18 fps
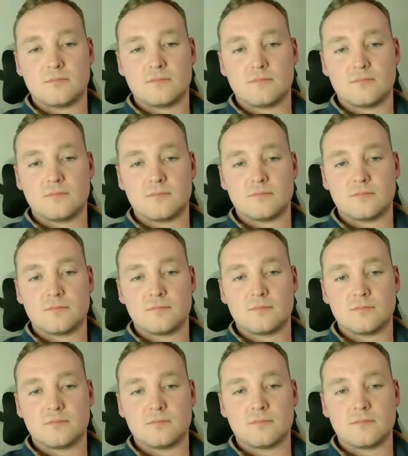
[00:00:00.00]

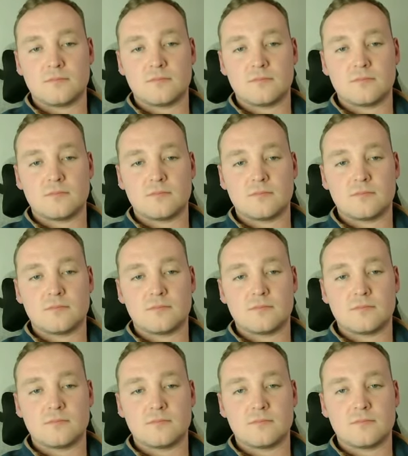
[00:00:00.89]

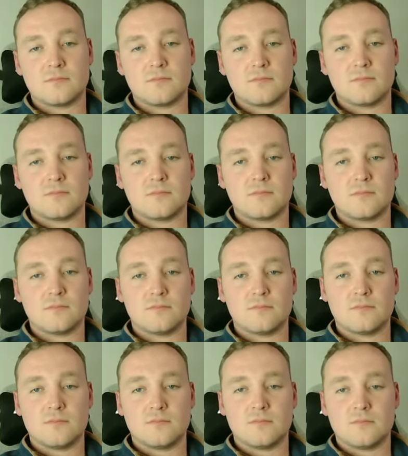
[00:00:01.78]

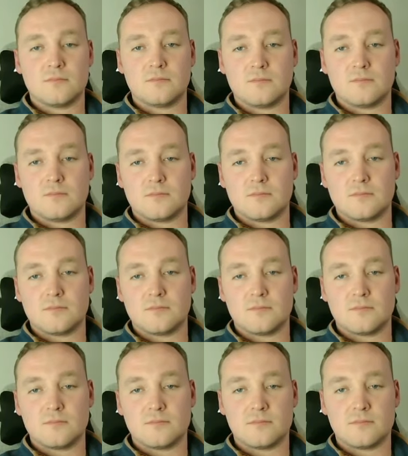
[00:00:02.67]

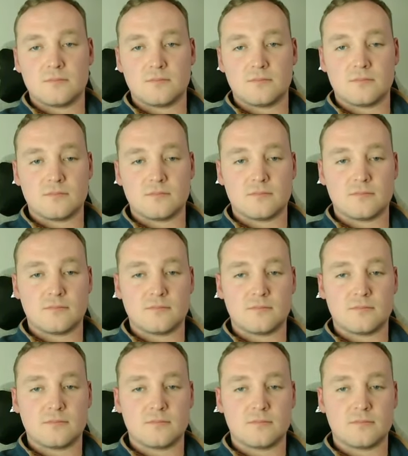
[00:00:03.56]

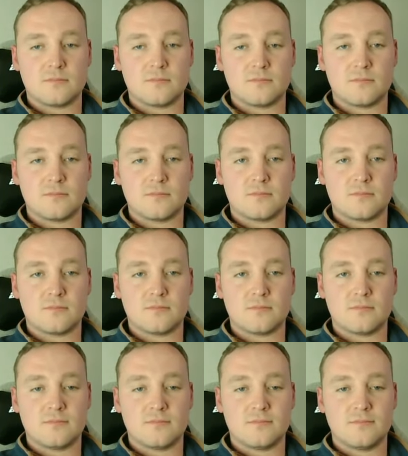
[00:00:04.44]

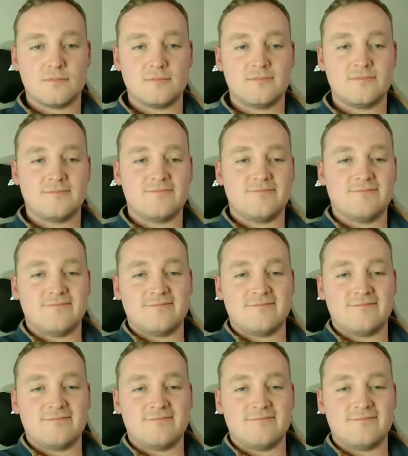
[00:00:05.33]
(silent)